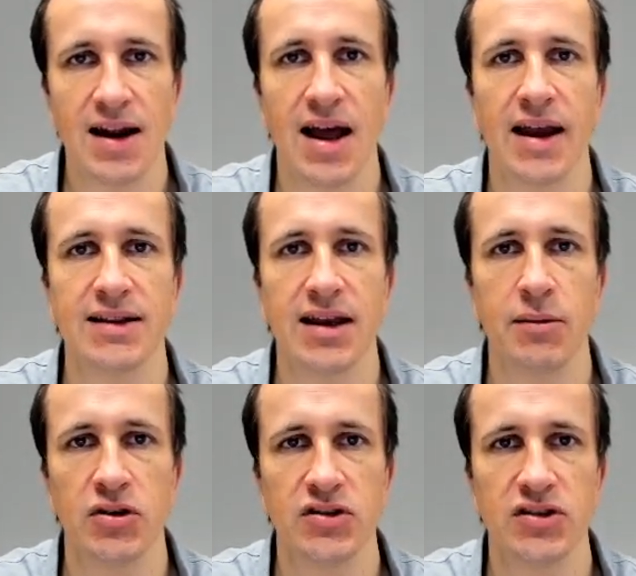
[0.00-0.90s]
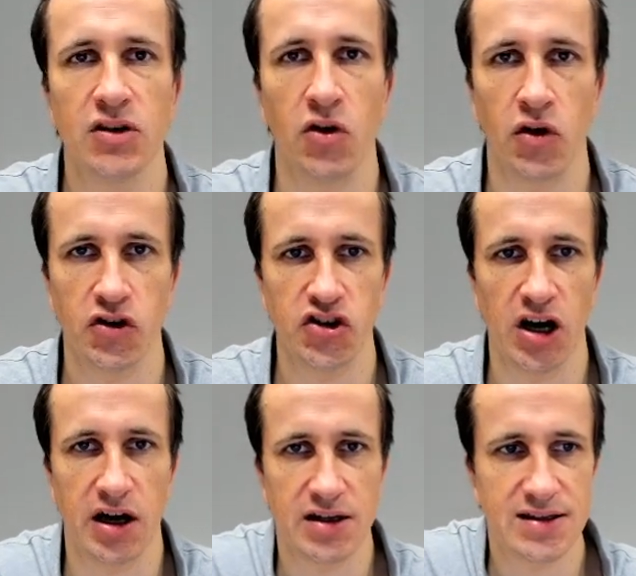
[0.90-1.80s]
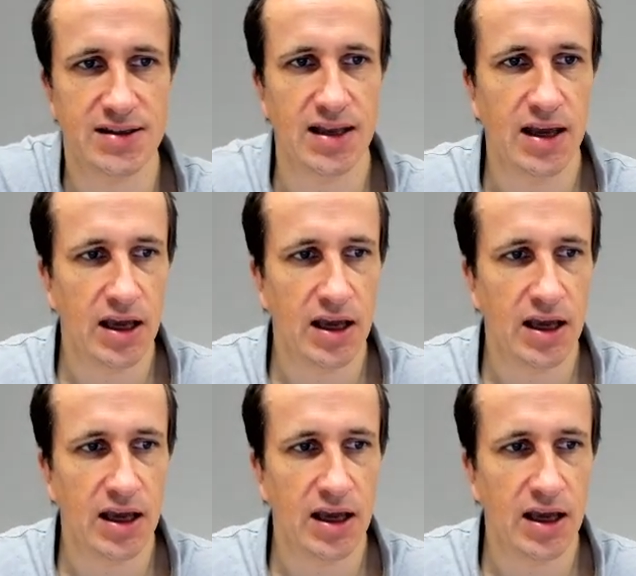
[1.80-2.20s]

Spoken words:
like tables or charts.